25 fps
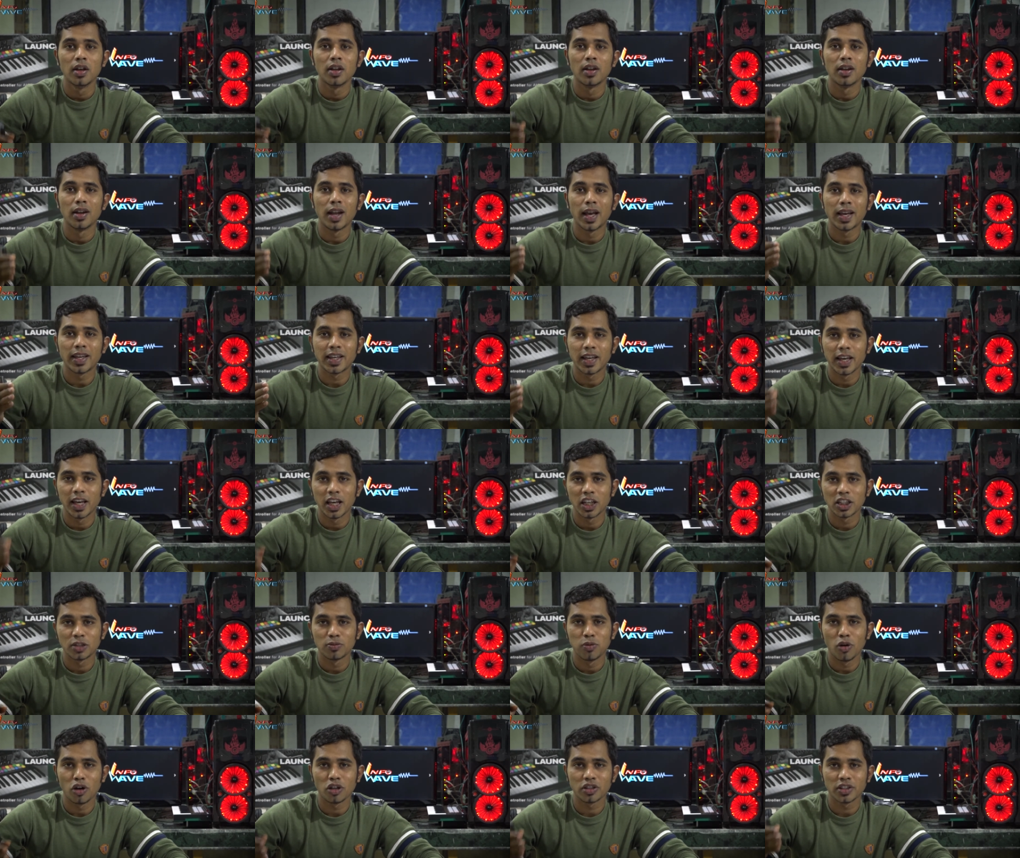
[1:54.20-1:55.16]
like
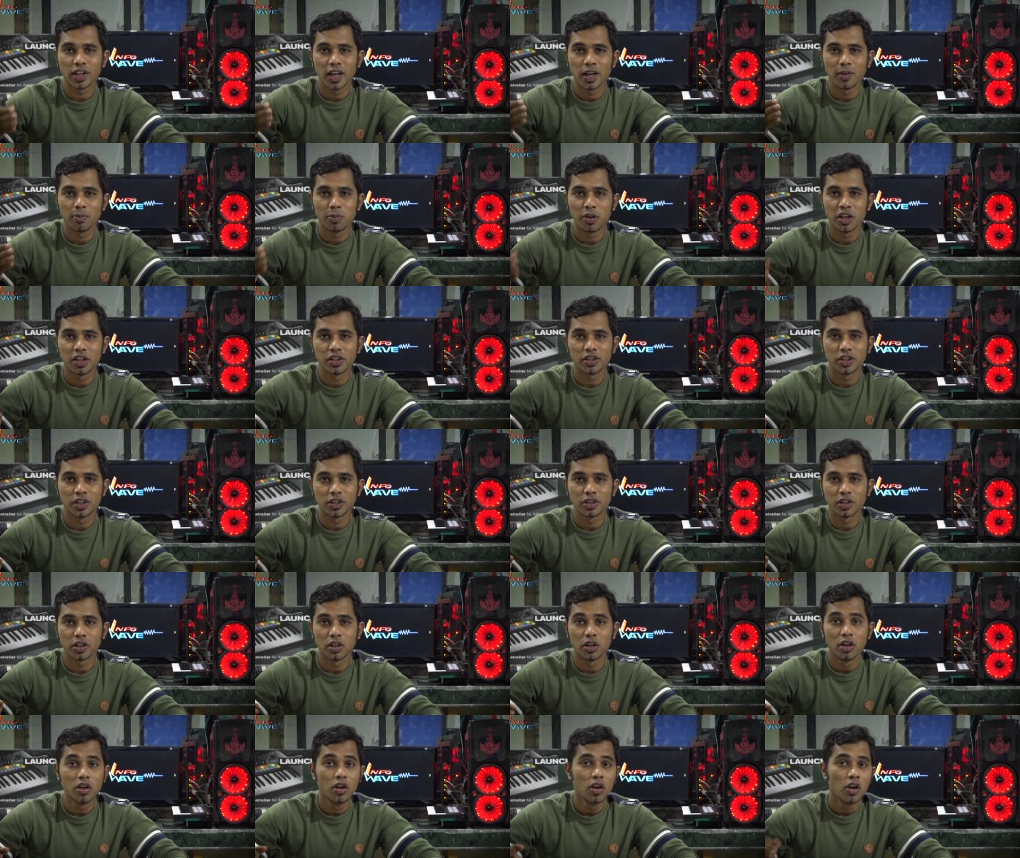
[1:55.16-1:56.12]
Xbox and
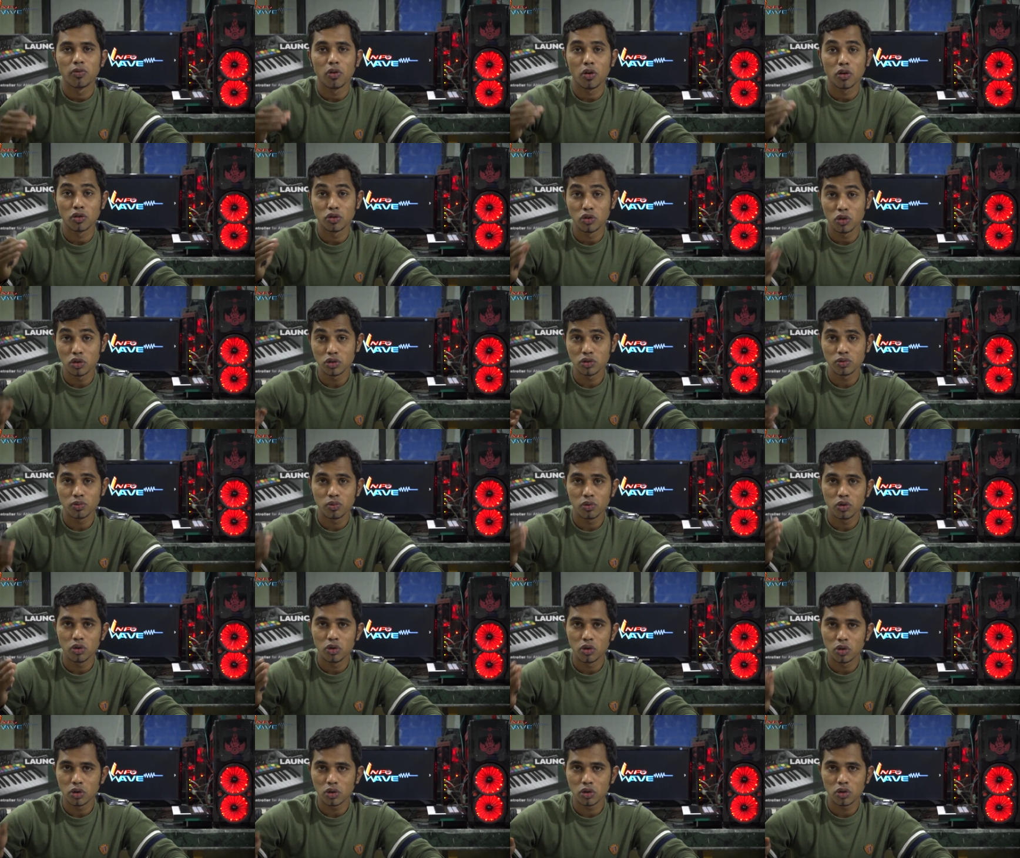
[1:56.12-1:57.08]
PlayStation. For those
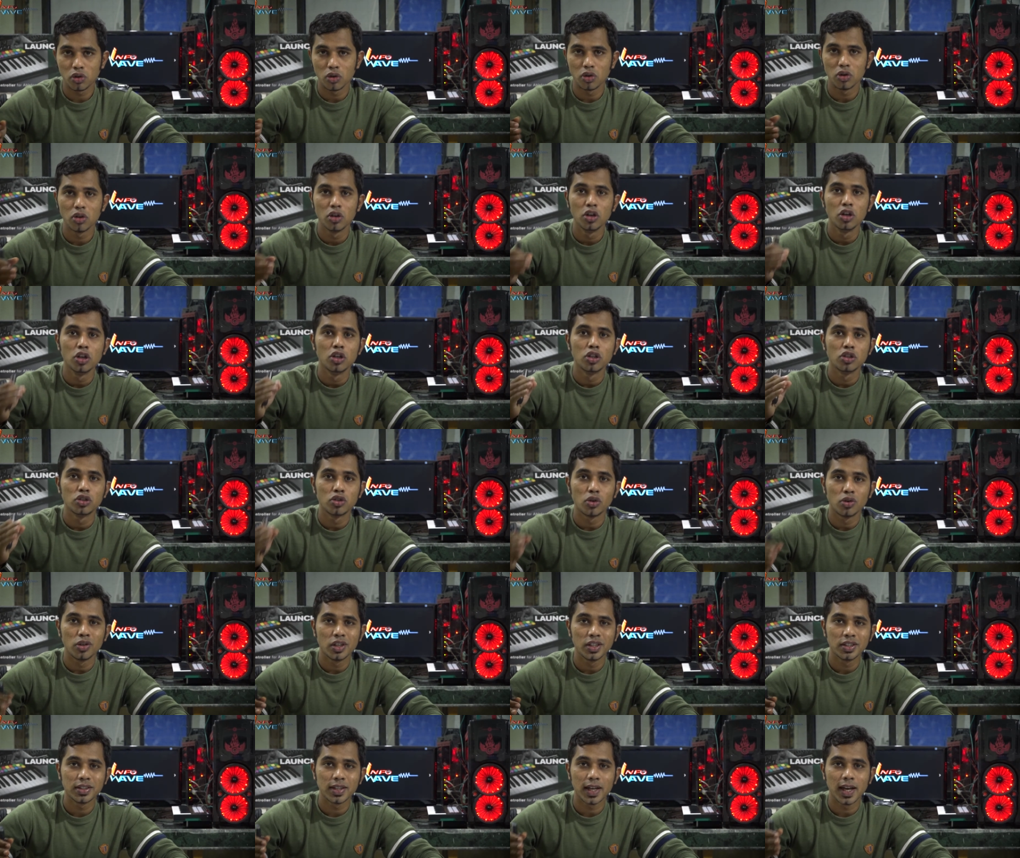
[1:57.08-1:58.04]
who don't know,
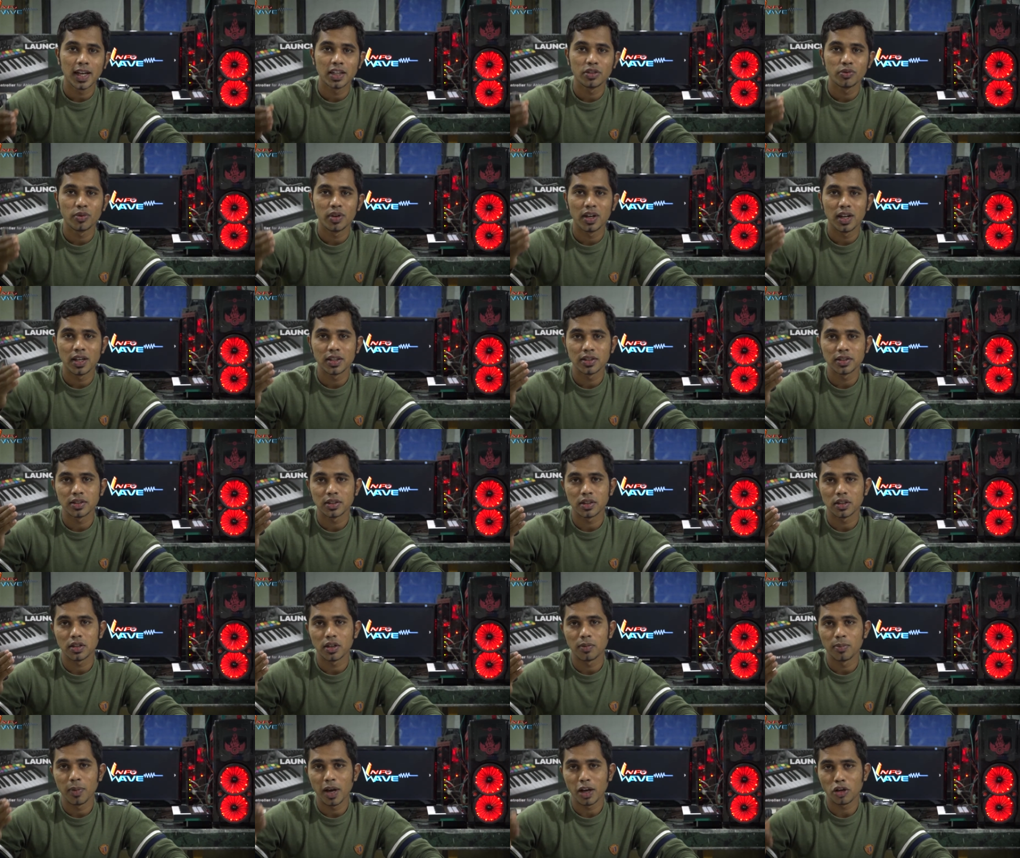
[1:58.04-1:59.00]
Sony's as well as
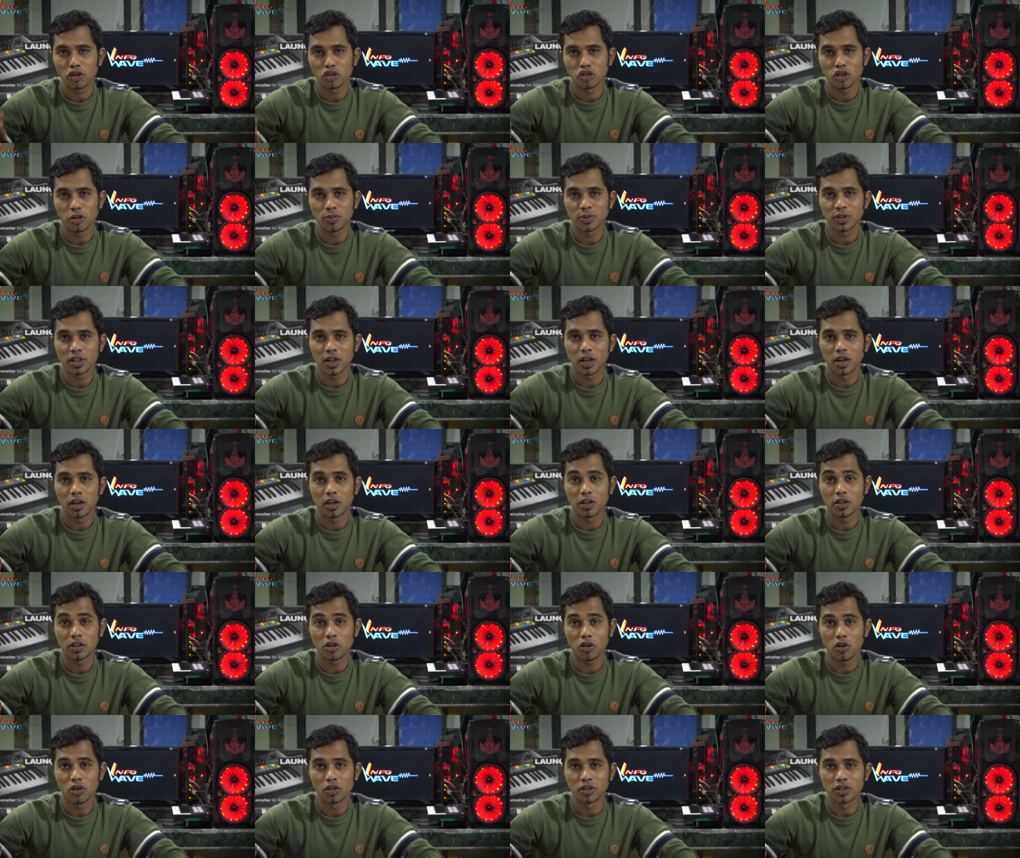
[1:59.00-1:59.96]
Microsoft's
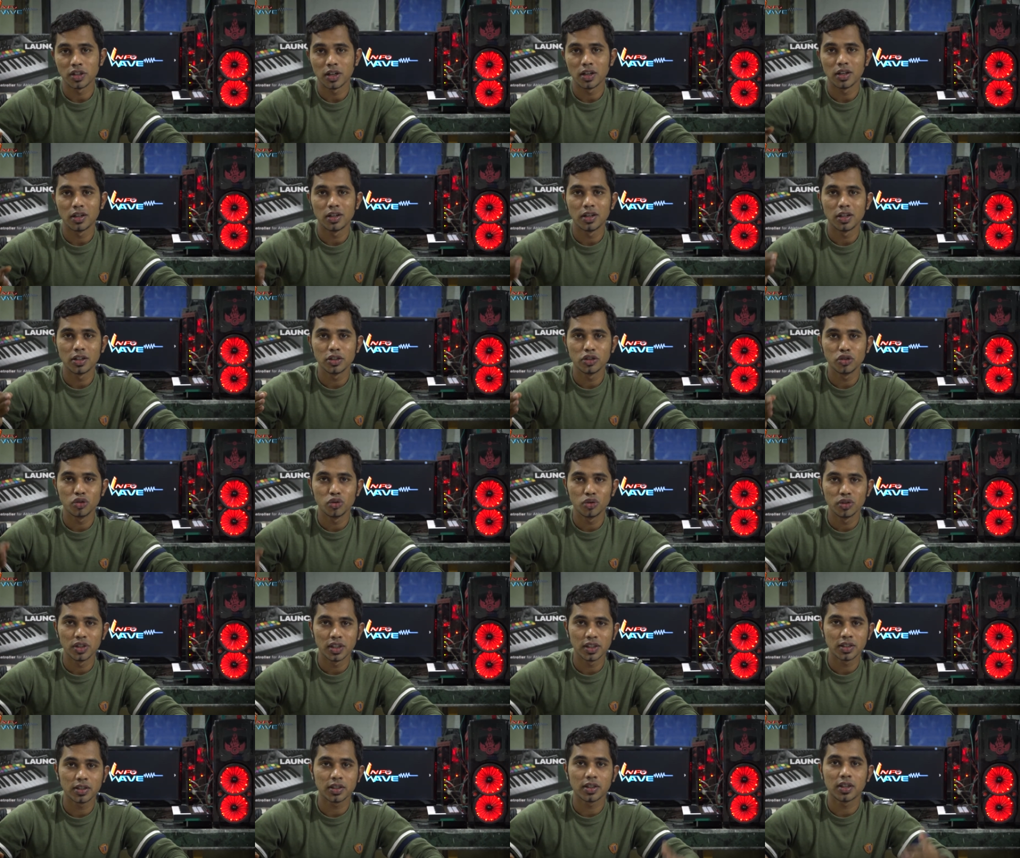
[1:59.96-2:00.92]
current console does
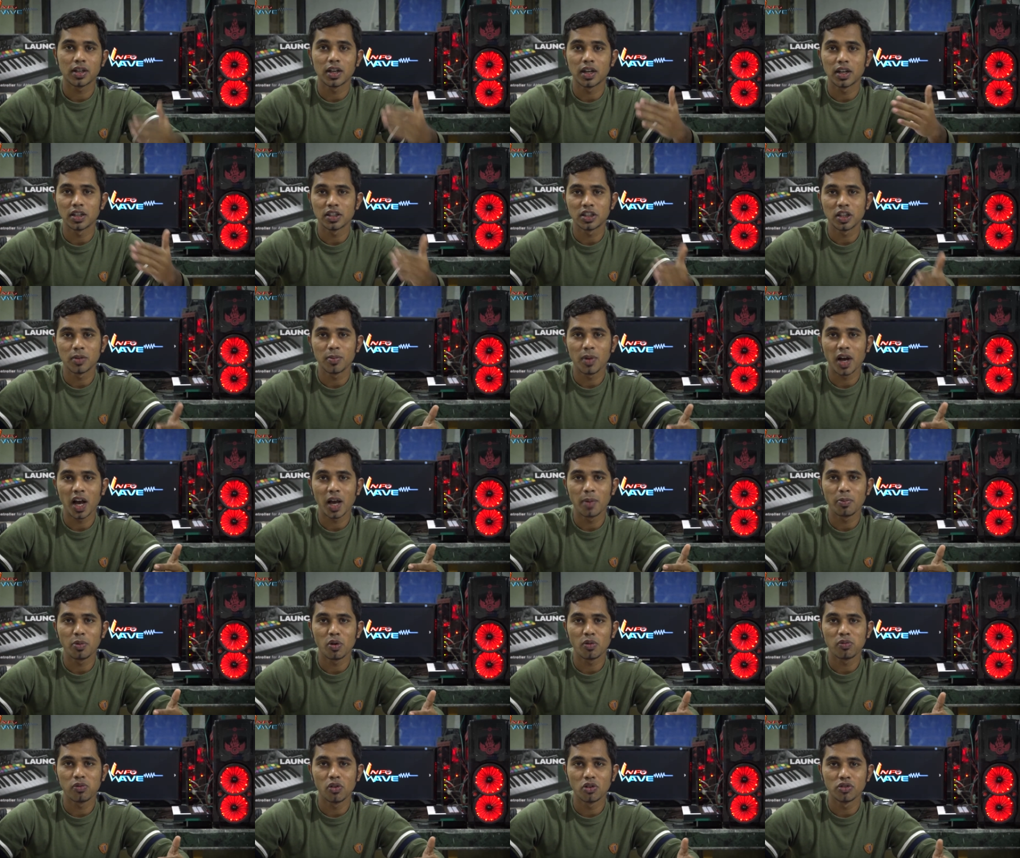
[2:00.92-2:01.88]
uses custom high
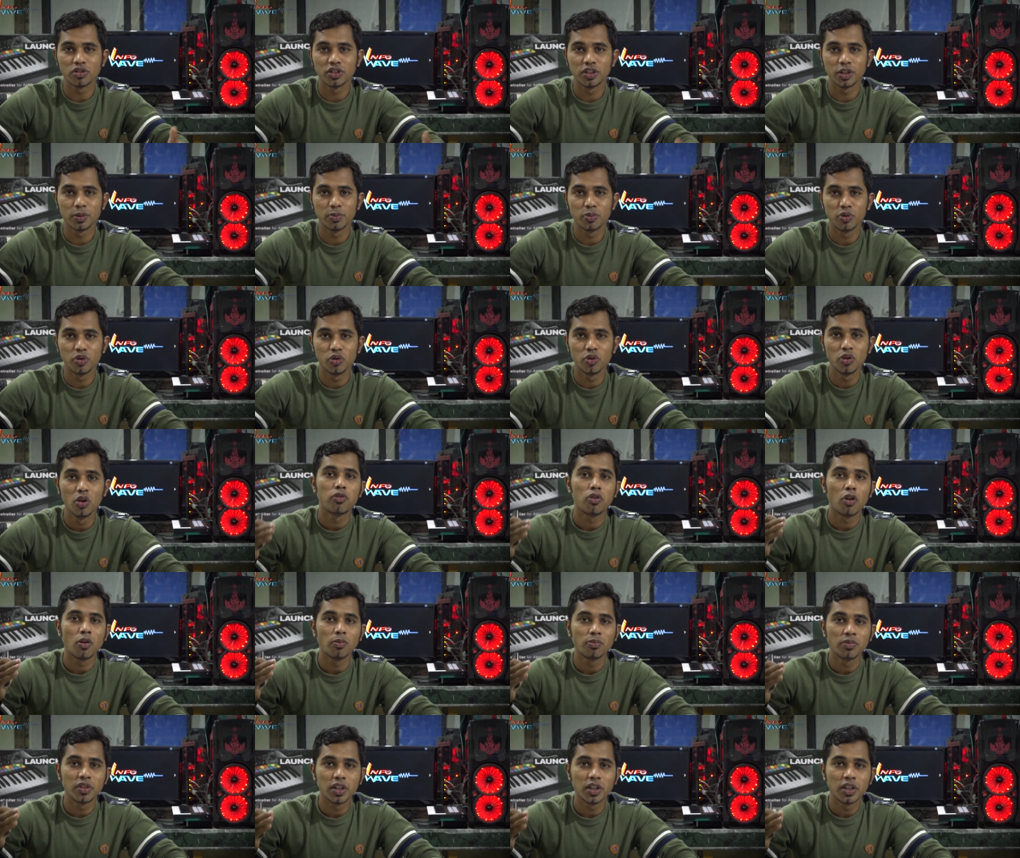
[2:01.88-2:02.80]
performance G P U from